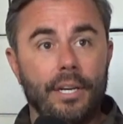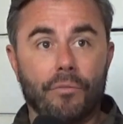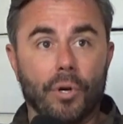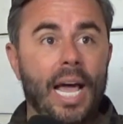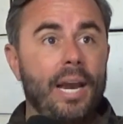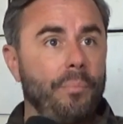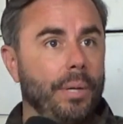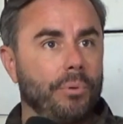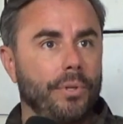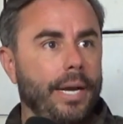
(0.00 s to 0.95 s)
For a lot of
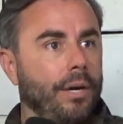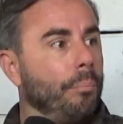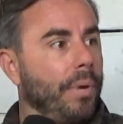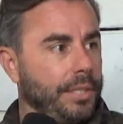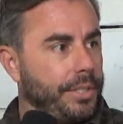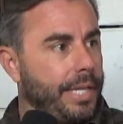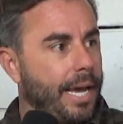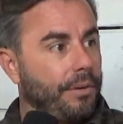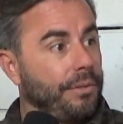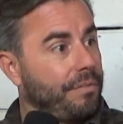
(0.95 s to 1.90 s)
people, they don't budget
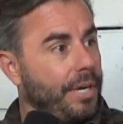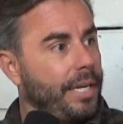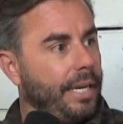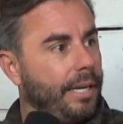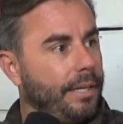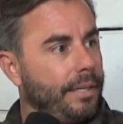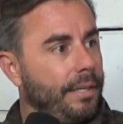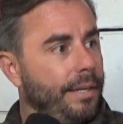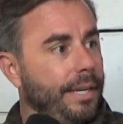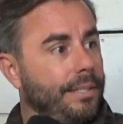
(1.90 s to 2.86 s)
that on the front end.
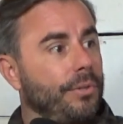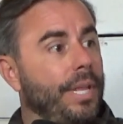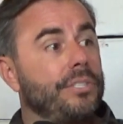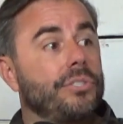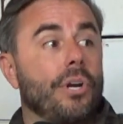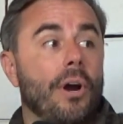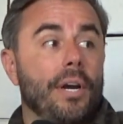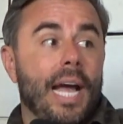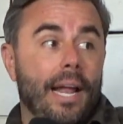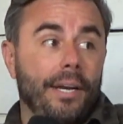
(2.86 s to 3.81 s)
And so they
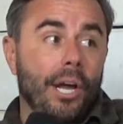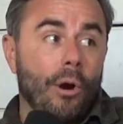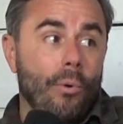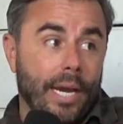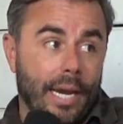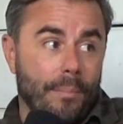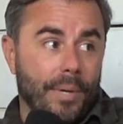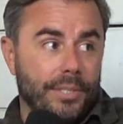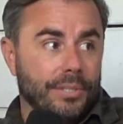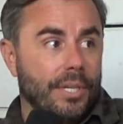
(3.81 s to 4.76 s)
start not knowing how
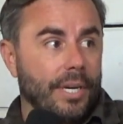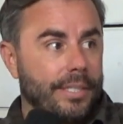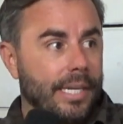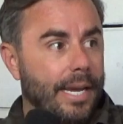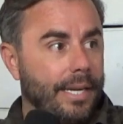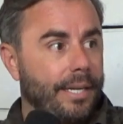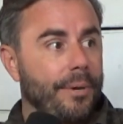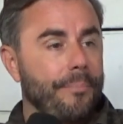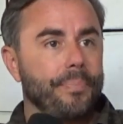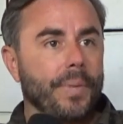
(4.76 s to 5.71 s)
much it's going to
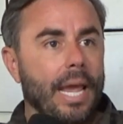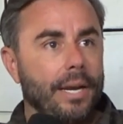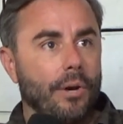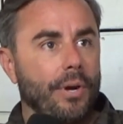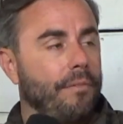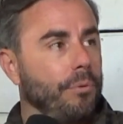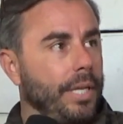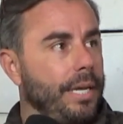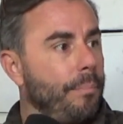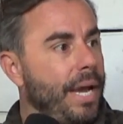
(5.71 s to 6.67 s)
take and don't have
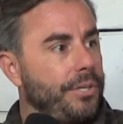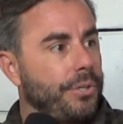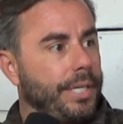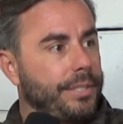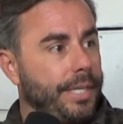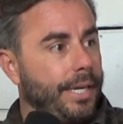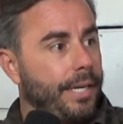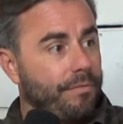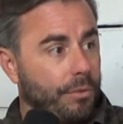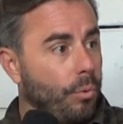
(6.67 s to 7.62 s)
really a measuring
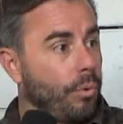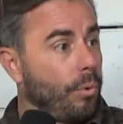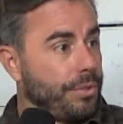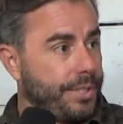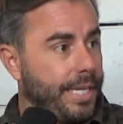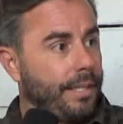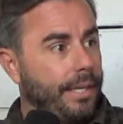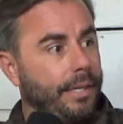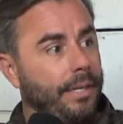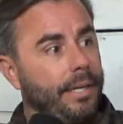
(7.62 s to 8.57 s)
stick, floor or
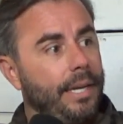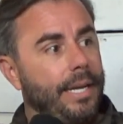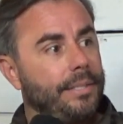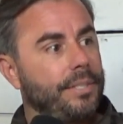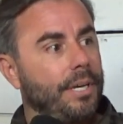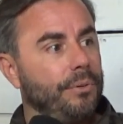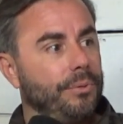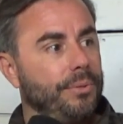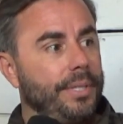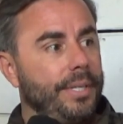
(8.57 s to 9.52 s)
ceiling. And
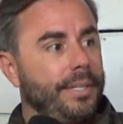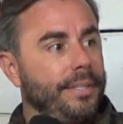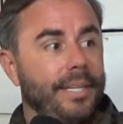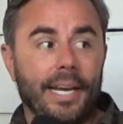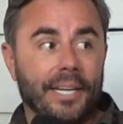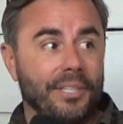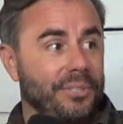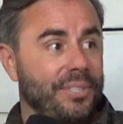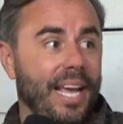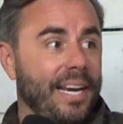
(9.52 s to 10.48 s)
so it can
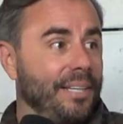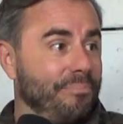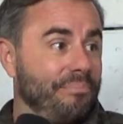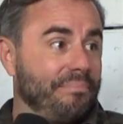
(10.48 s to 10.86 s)
just kind of